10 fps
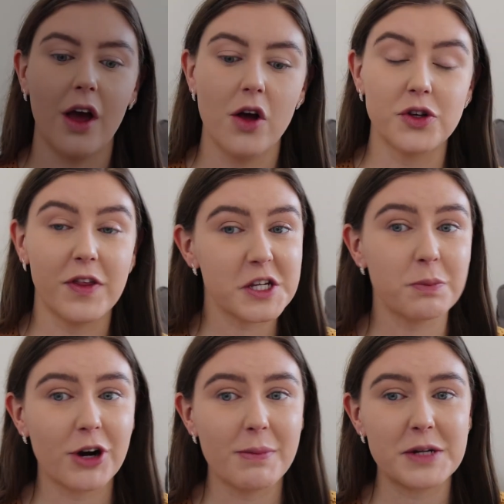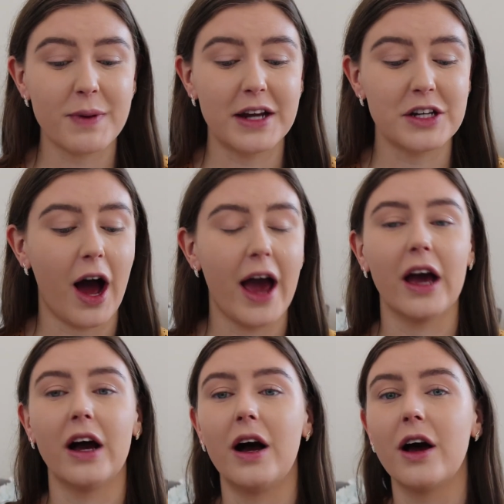So this is pretty much my
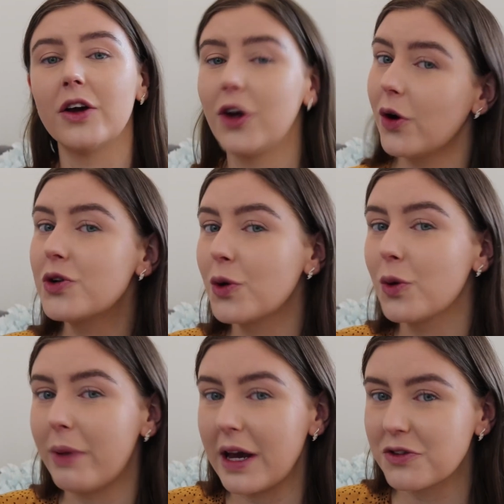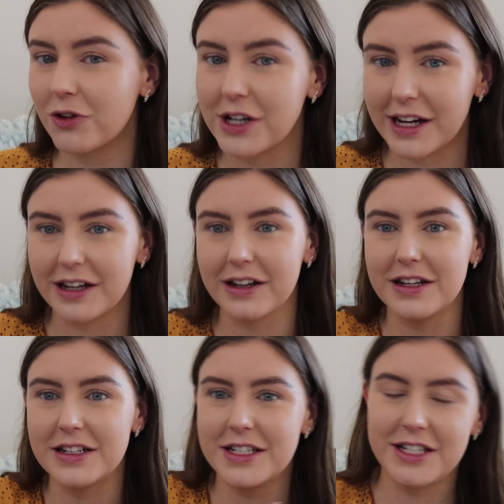entire go-to base routine
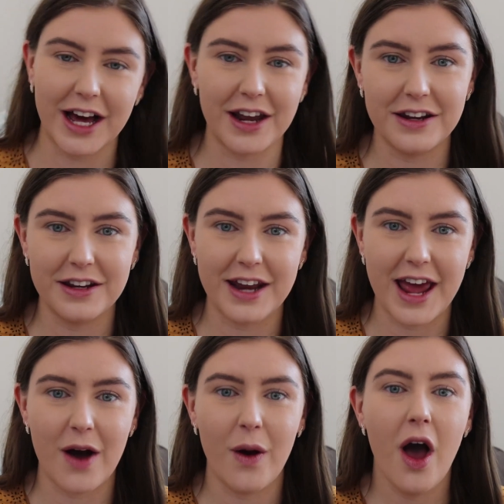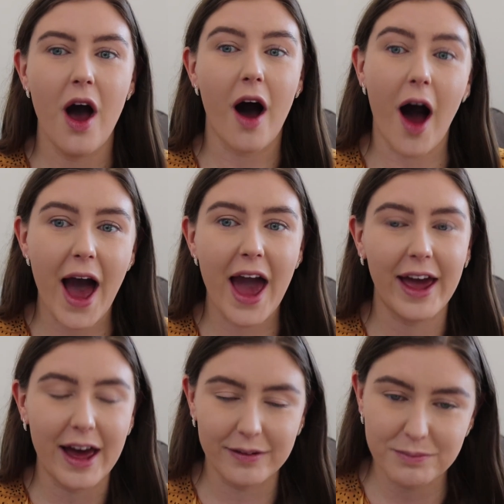done now.
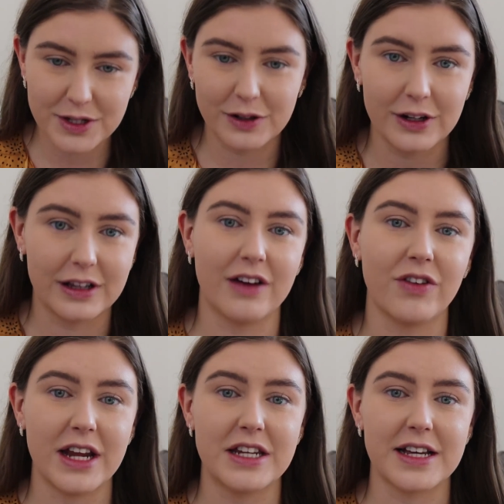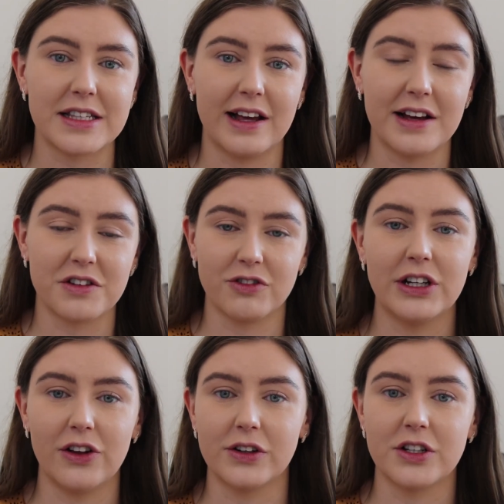I absolutely love it. It does last a
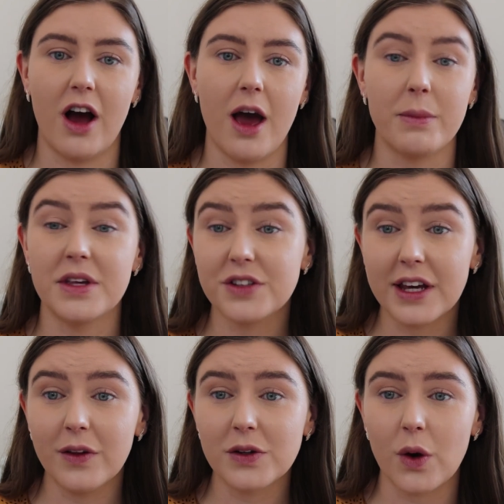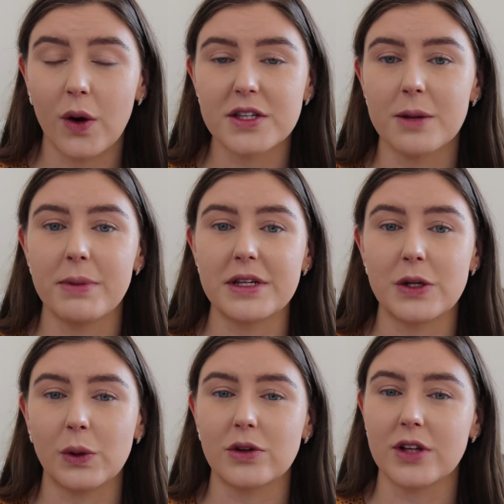really long time. Your skin looks awesome, but
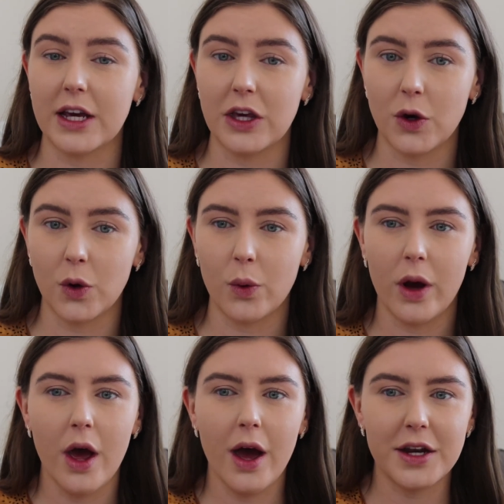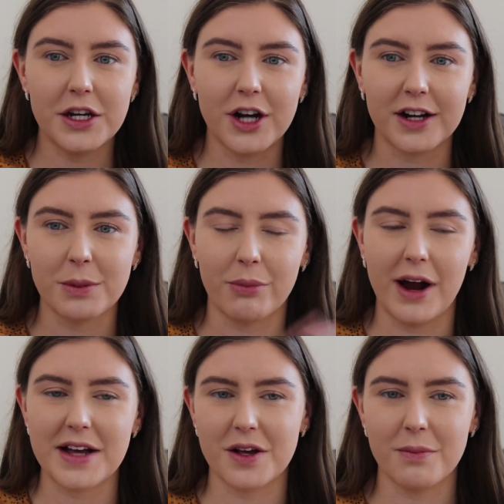still looks like you. Did chuck some
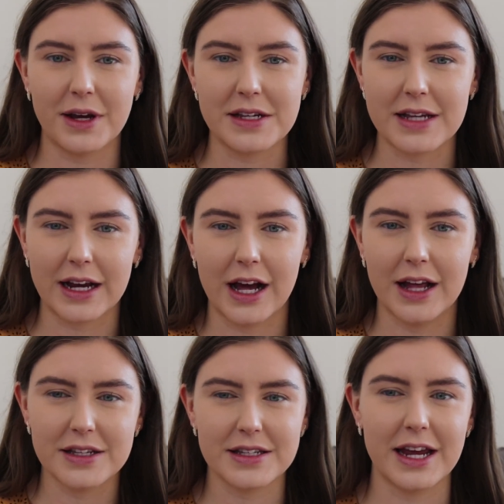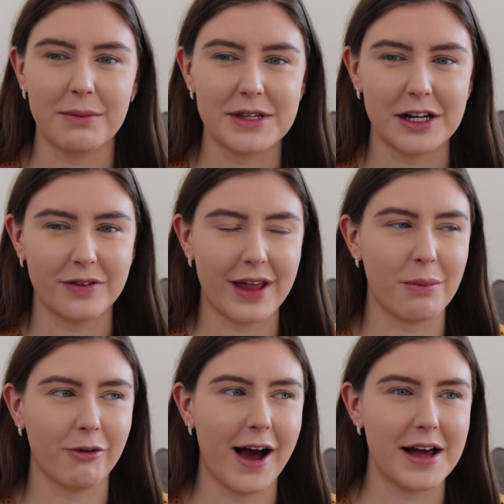brows on because I can't stand myself
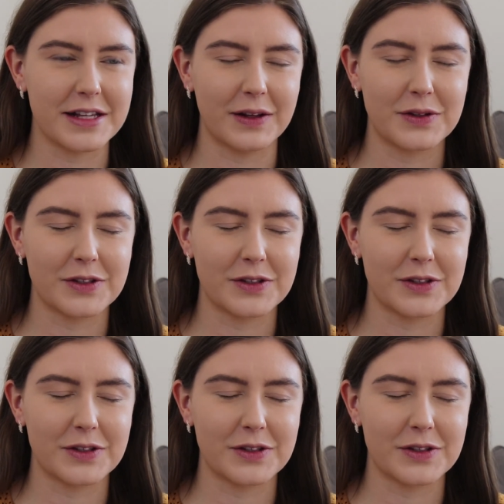without brows. It looks